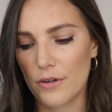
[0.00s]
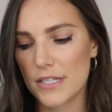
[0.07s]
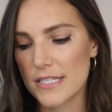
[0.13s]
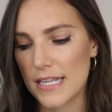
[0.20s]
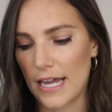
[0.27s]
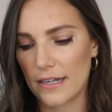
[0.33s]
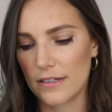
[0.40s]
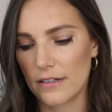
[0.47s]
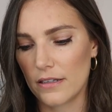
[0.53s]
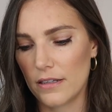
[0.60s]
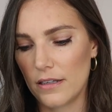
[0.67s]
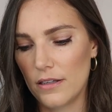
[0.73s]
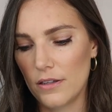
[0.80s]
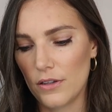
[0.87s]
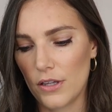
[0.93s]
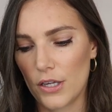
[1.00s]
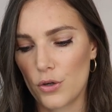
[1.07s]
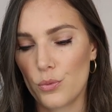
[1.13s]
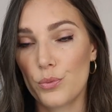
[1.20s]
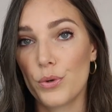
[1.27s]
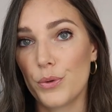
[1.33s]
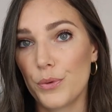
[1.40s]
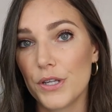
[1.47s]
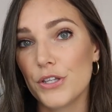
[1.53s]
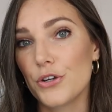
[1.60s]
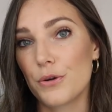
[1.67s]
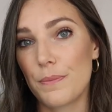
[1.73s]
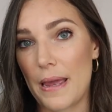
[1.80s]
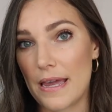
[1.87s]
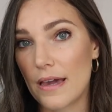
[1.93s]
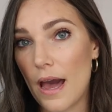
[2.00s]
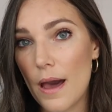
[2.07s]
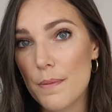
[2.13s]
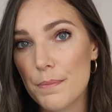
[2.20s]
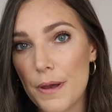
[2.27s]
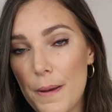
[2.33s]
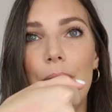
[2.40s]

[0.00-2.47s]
It's not gonna like ruin your makeup.